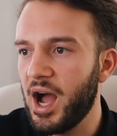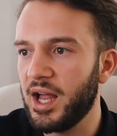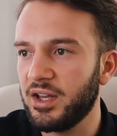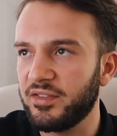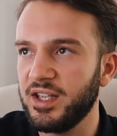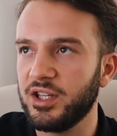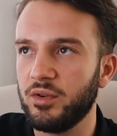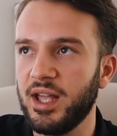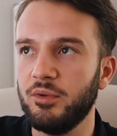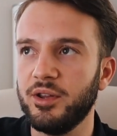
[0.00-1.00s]
And I was thinking,
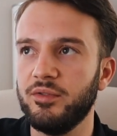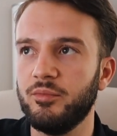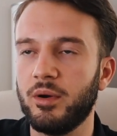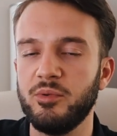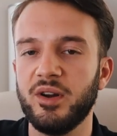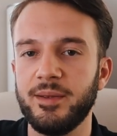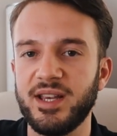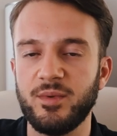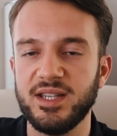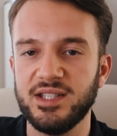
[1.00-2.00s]
okay, well, probably one of the
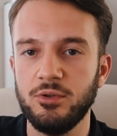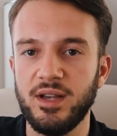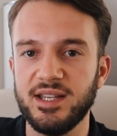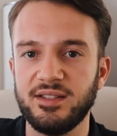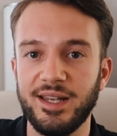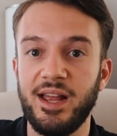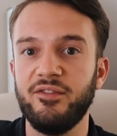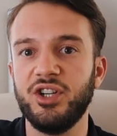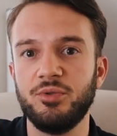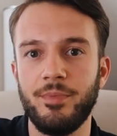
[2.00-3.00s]
best ways to do it is to
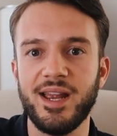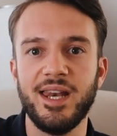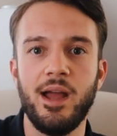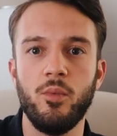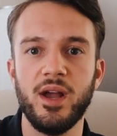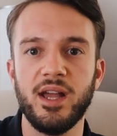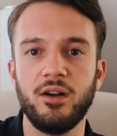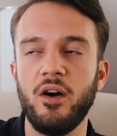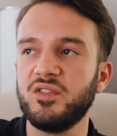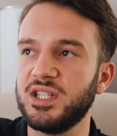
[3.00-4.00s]
leverage my network.
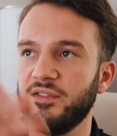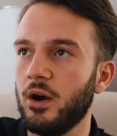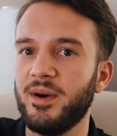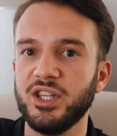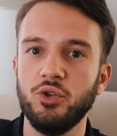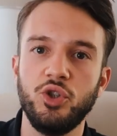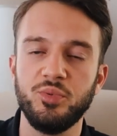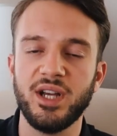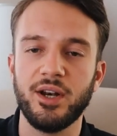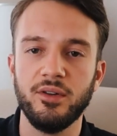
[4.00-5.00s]
Obviously, I've got my
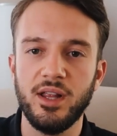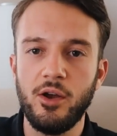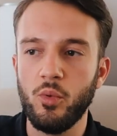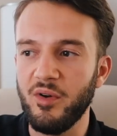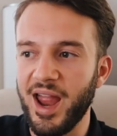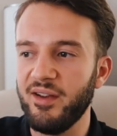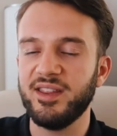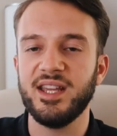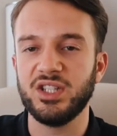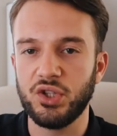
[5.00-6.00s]
YouTube channel where
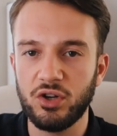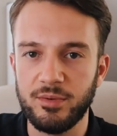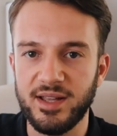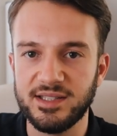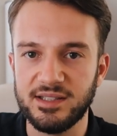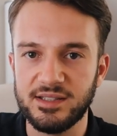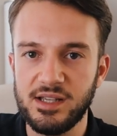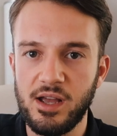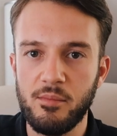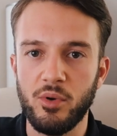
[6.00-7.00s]
everything is documented,
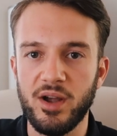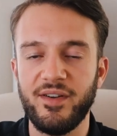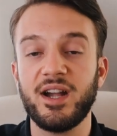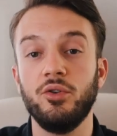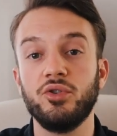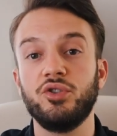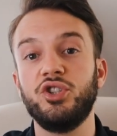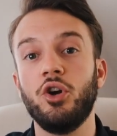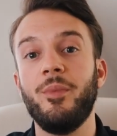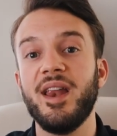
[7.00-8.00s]
but if I can also
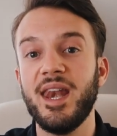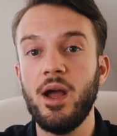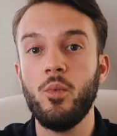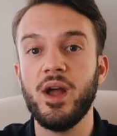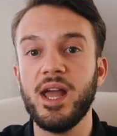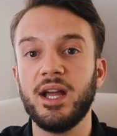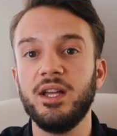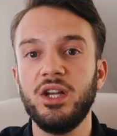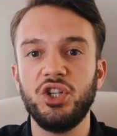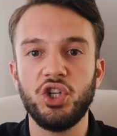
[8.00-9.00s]
show my network,
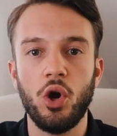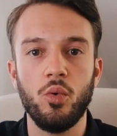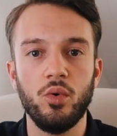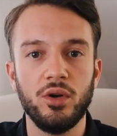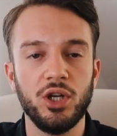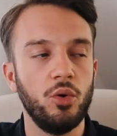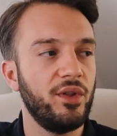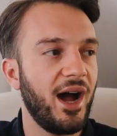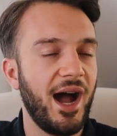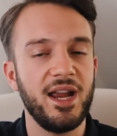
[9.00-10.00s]
show, you know,
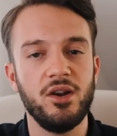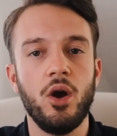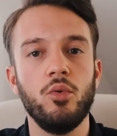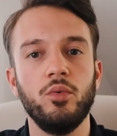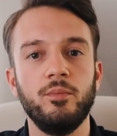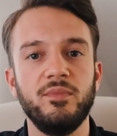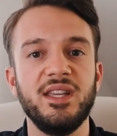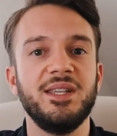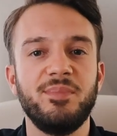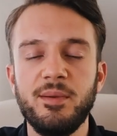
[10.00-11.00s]
that I know
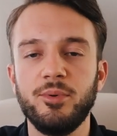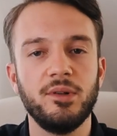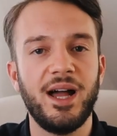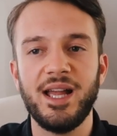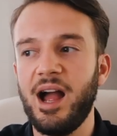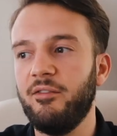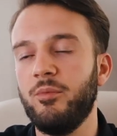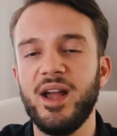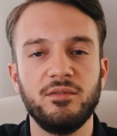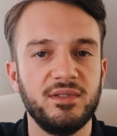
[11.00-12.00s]
these people, I have
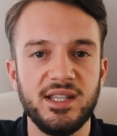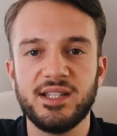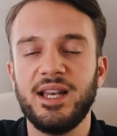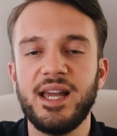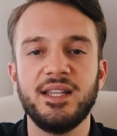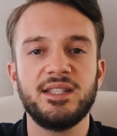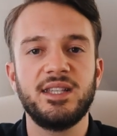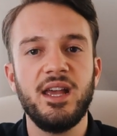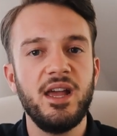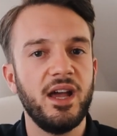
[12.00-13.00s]
worked with these clients,
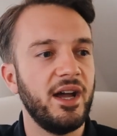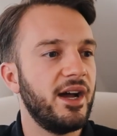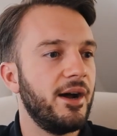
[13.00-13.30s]
you